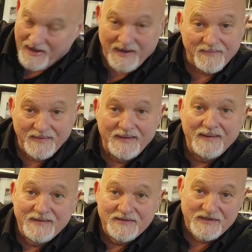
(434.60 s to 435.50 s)
quite
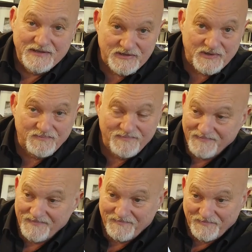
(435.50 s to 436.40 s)
turned into,
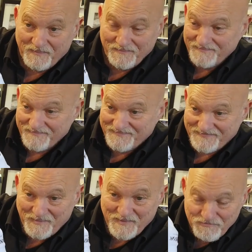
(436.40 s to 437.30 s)

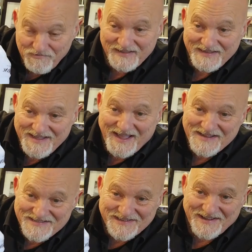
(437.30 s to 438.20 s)
from a really
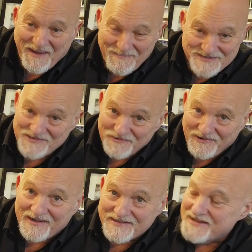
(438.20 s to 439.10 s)
nice garden
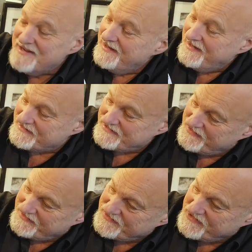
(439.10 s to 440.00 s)
sunrise, it
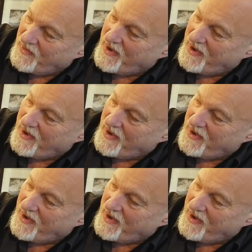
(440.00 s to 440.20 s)
turned into